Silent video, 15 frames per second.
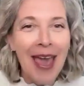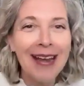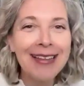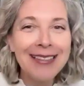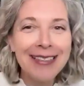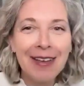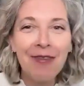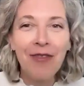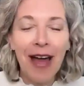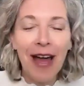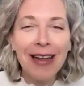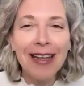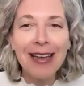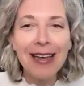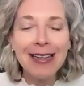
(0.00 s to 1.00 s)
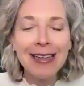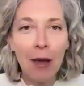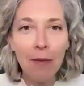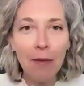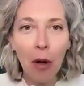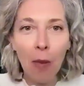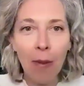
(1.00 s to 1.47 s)
And it's a funny
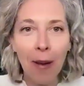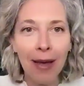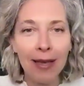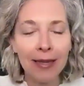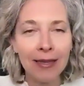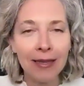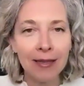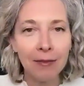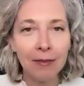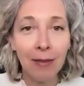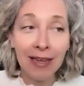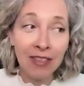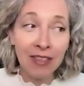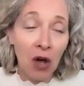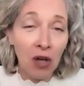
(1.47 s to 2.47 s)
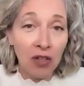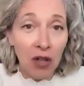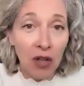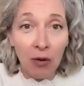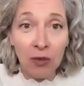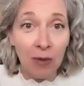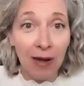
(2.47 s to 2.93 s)
example, but my dog
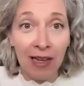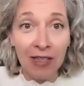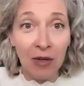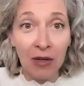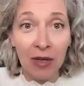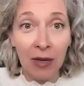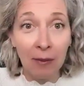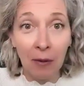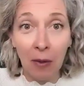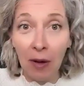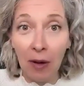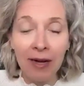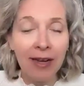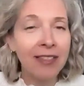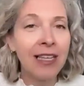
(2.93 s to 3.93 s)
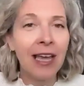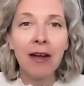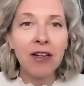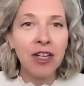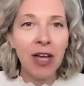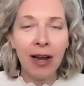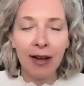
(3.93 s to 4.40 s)
knows when I don't keep a word. It's
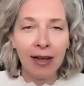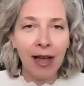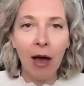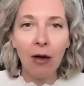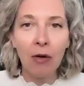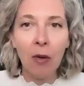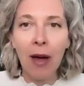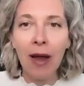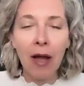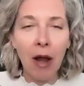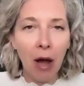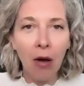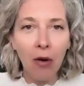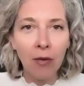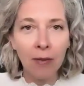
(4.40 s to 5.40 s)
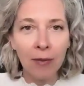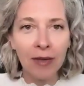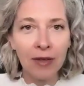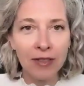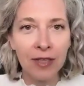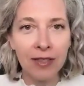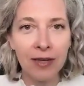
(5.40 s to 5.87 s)
energetic. How do I know?
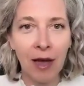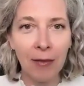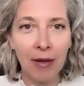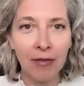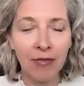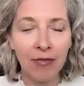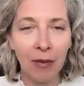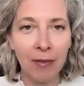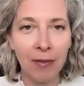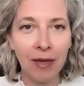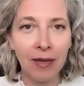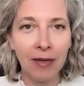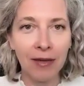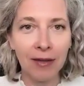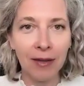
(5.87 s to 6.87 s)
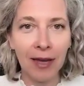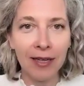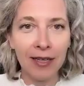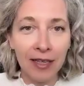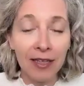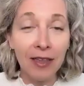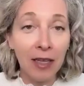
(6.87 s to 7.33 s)
Because it's coming from me. And
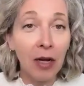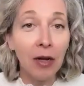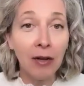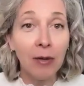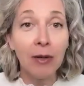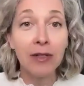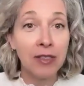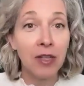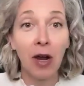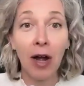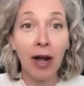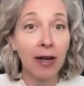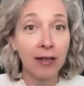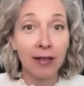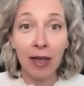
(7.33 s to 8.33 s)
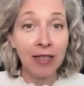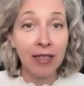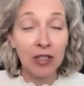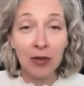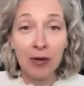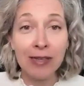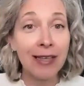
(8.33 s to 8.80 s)
he literally will start
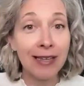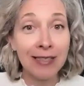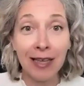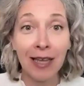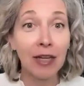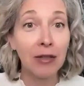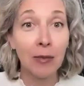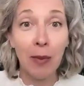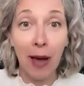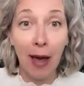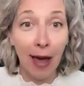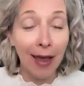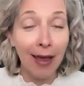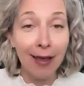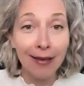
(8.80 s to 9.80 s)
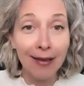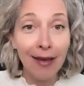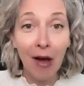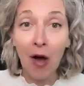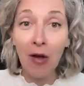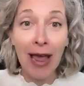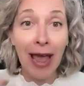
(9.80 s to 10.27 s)
as soon as I say goodbye
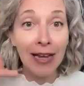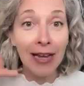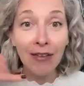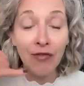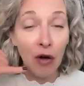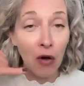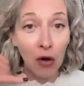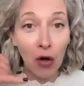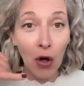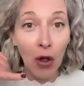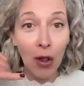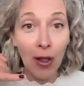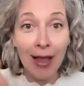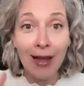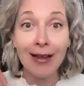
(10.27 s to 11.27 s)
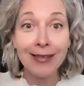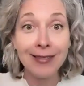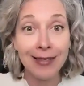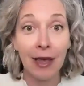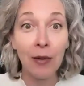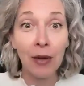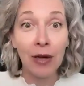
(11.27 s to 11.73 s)
on any phone call and I
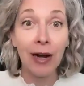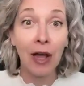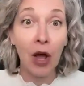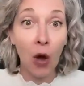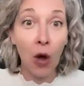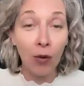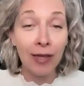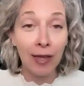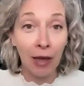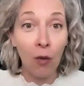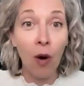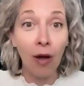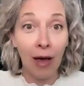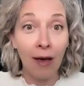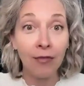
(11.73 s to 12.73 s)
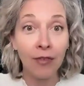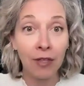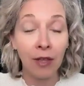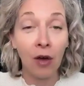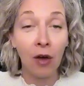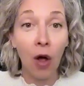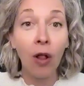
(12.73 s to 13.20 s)
say we're going to go take a walk
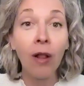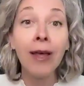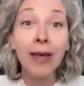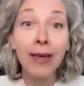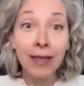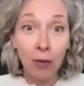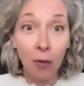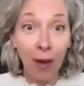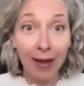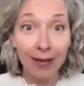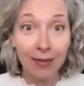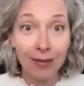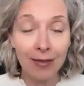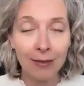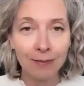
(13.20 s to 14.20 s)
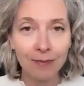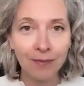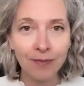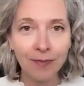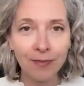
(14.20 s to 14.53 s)
after the call, he waits.